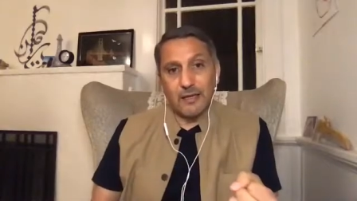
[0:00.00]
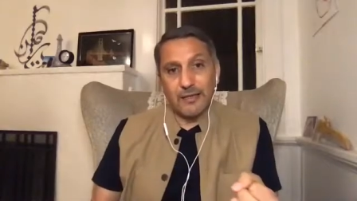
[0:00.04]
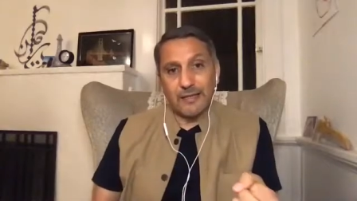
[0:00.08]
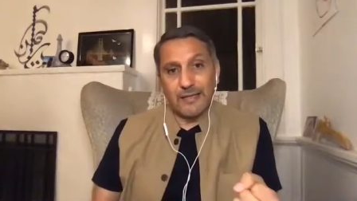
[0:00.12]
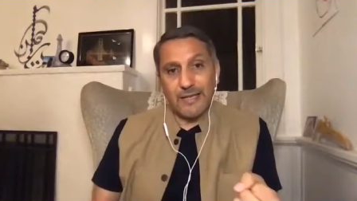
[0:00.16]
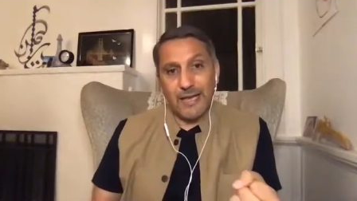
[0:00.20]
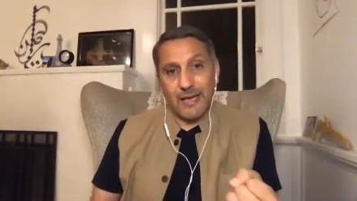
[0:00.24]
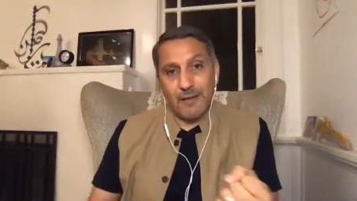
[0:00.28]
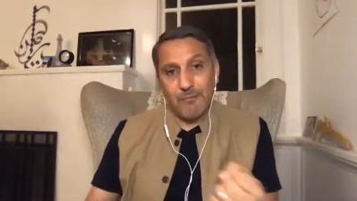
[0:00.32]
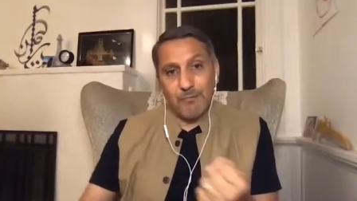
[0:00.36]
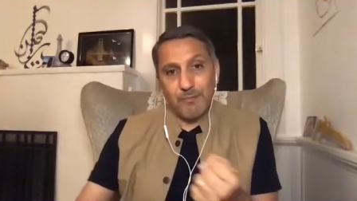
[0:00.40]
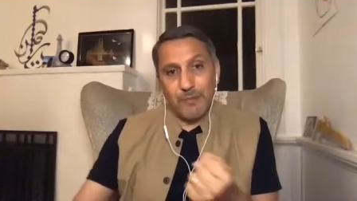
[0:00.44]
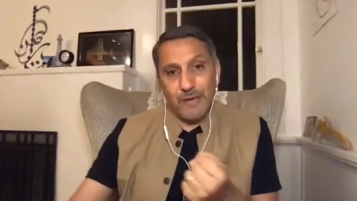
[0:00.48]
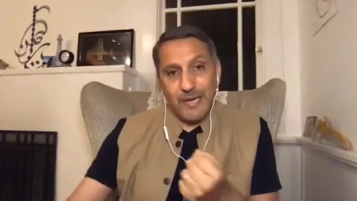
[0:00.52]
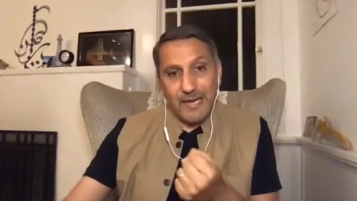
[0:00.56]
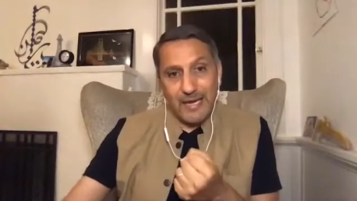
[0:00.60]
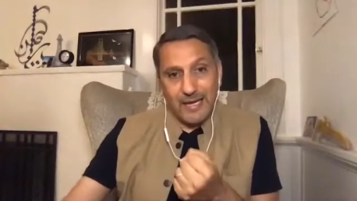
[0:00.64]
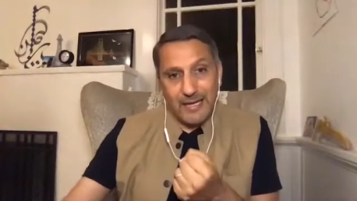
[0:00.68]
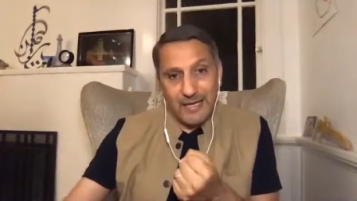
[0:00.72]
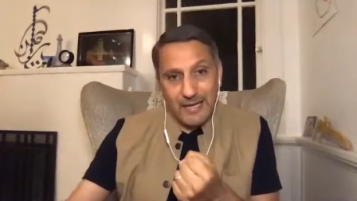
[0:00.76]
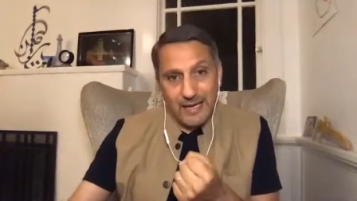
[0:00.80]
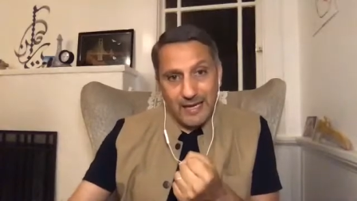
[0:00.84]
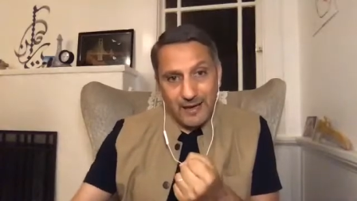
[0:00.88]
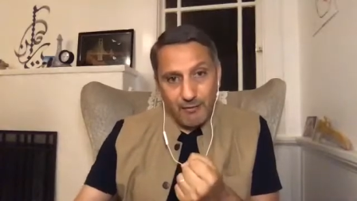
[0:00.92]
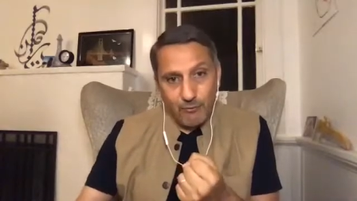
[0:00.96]

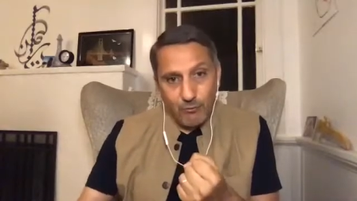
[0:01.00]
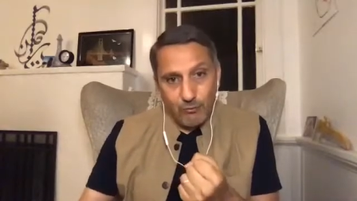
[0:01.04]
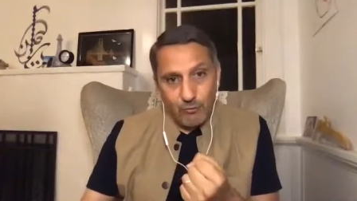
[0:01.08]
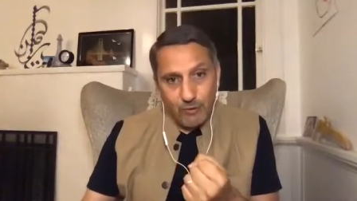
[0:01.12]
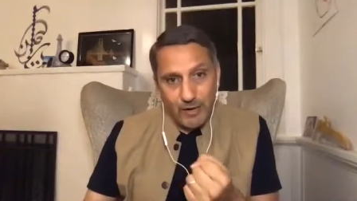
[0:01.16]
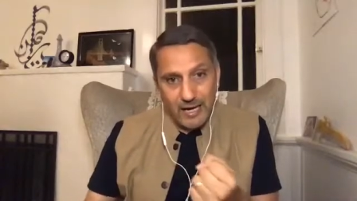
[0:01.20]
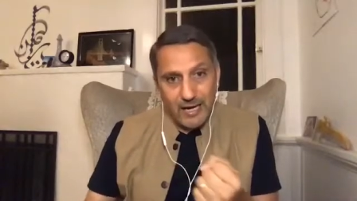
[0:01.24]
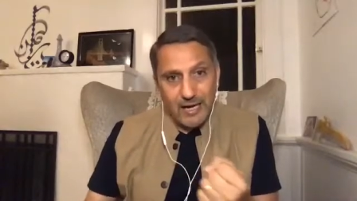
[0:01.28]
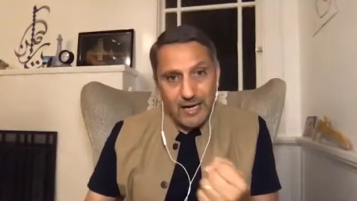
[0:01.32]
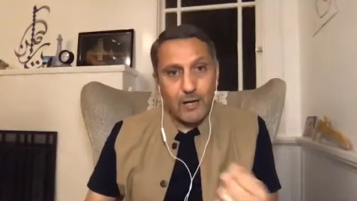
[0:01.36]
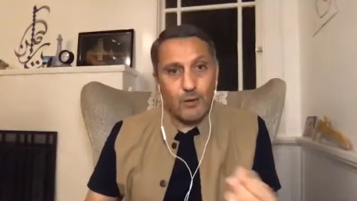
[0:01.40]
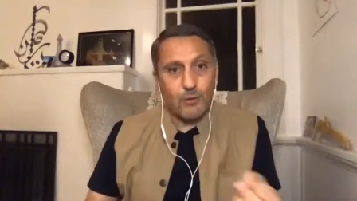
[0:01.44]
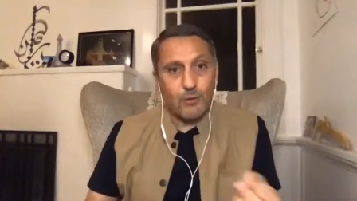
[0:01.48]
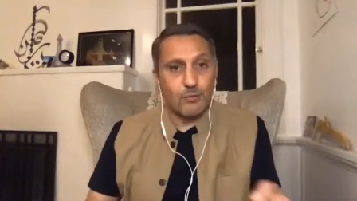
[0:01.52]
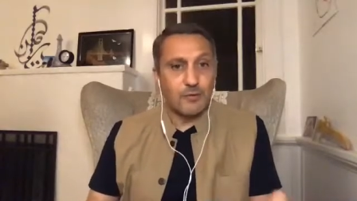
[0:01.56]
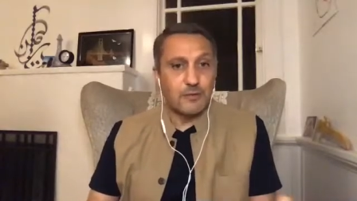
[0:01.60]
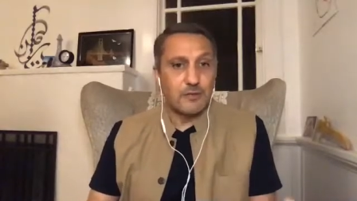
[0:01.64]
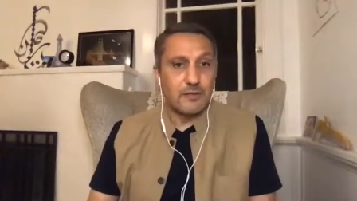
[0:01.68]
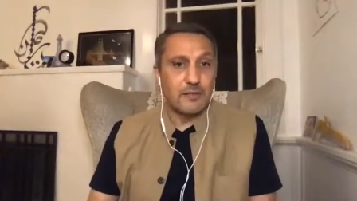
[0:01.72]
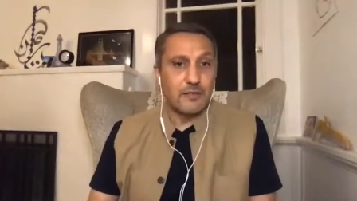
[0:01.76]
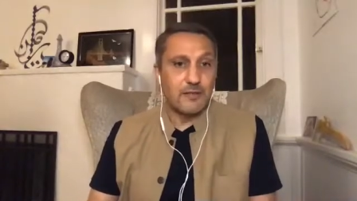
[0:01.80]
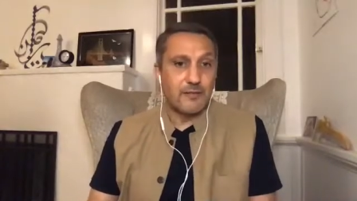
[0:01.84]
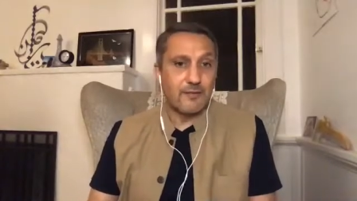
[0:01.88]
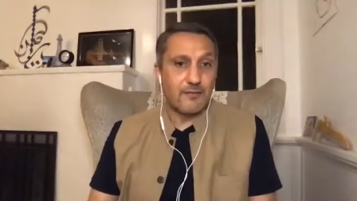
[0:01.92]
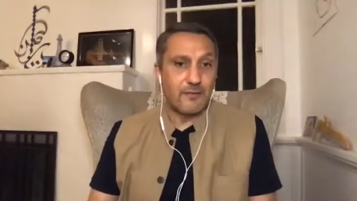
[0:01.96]
campaign around
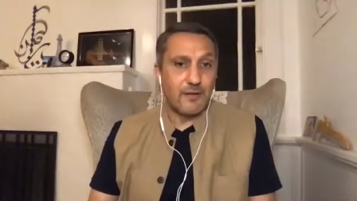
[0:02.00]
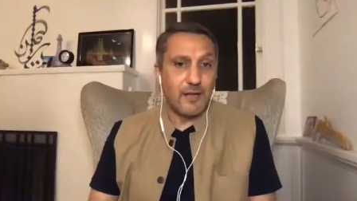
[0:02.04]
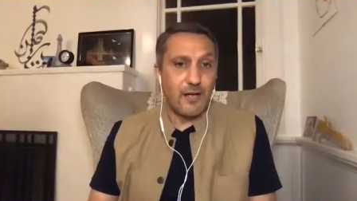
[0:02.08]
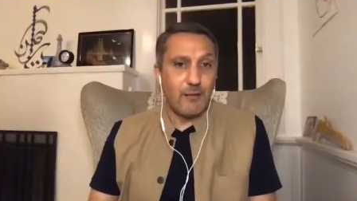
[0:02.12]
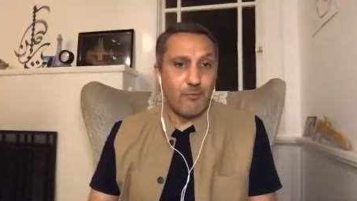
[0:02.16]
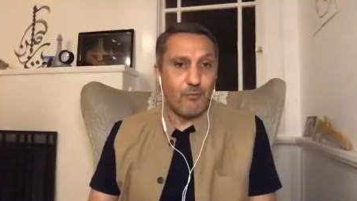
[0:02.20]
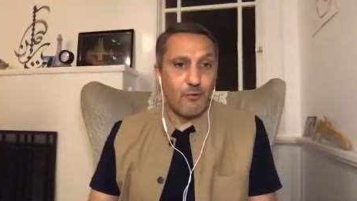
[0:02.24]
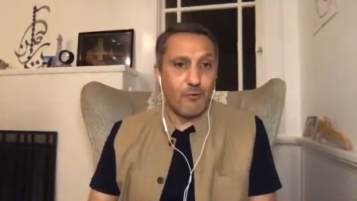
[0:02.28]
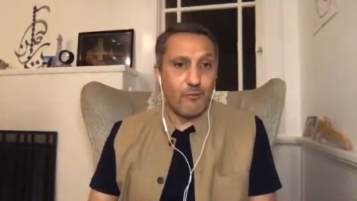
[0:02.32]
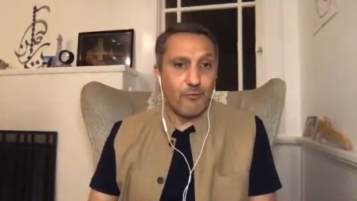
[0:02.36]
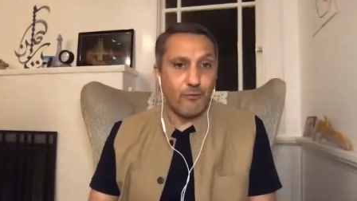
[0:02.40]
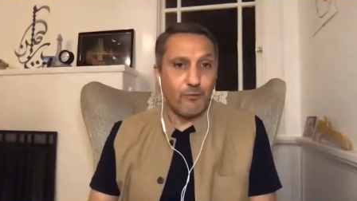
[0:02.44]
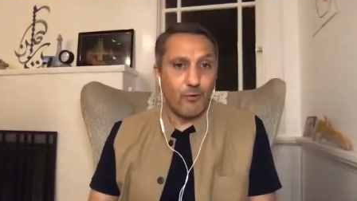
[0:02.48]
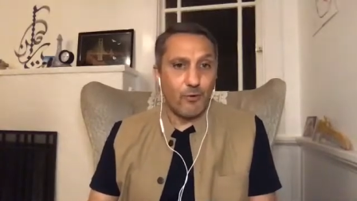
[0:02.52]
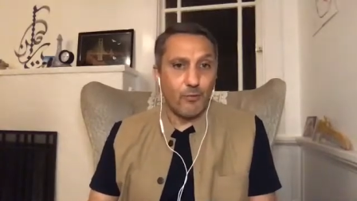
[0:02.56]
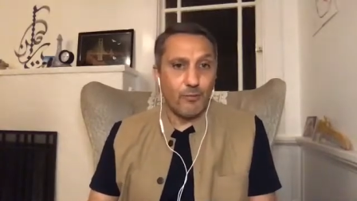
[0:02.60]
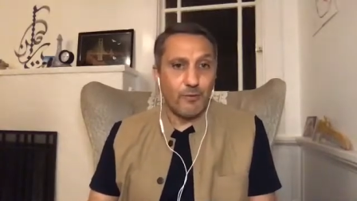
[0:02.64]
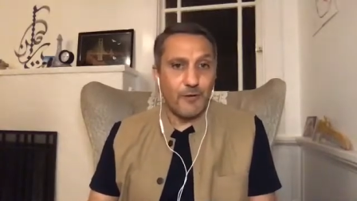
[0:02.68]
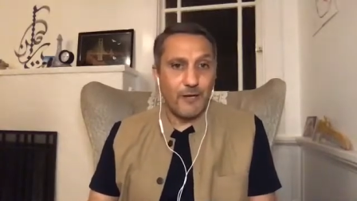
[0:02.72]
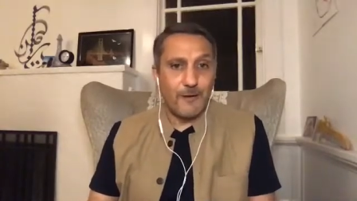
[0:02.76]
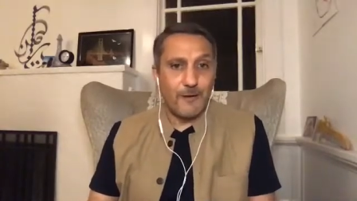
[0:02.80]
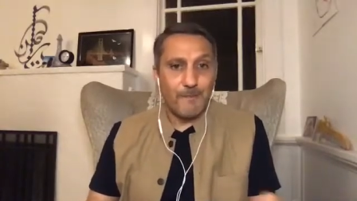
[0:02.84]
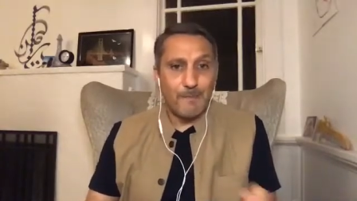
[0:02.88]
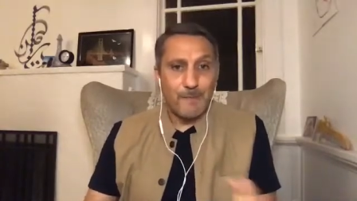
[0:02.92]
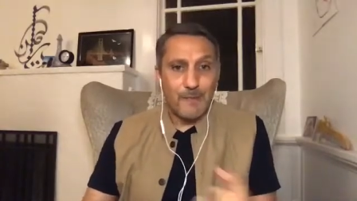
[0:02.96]

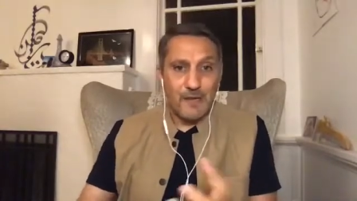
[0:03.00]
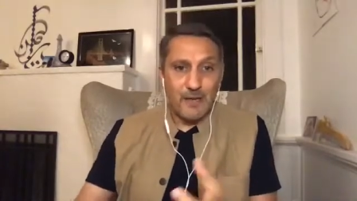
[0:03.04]
Islamophobia